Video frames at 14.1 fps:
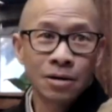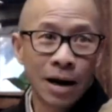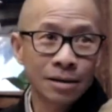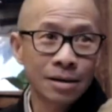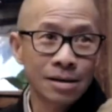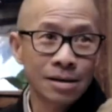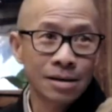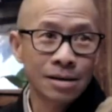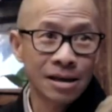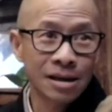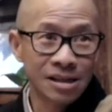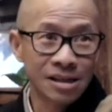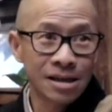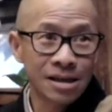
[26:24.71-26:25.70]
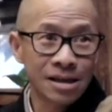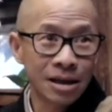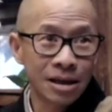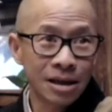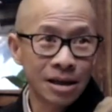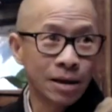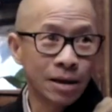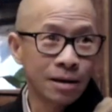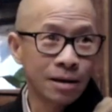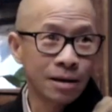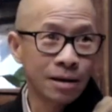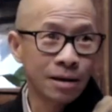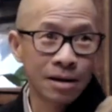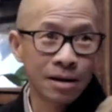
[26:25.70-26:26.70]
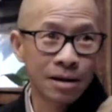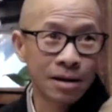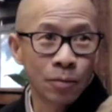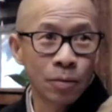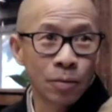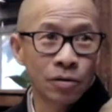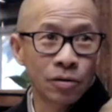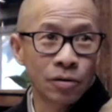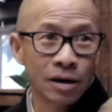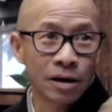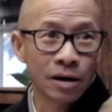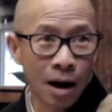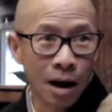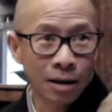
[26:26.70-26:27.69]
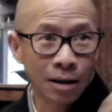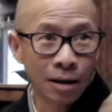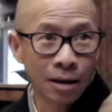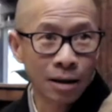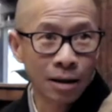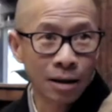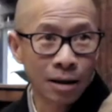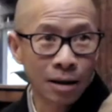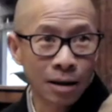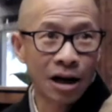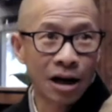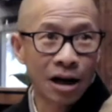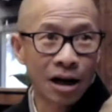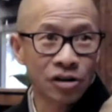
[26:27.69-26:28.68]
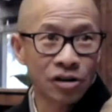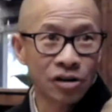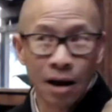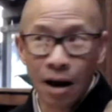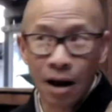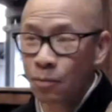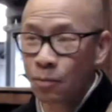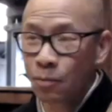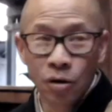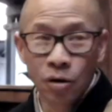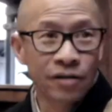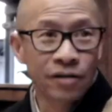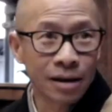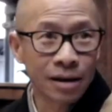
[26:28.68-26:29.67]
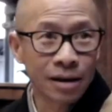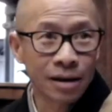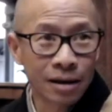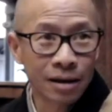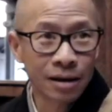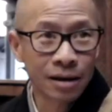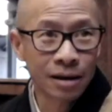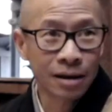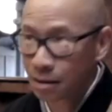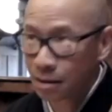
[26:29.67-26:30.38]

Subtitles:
practice and sit here because of the Buddha not moving and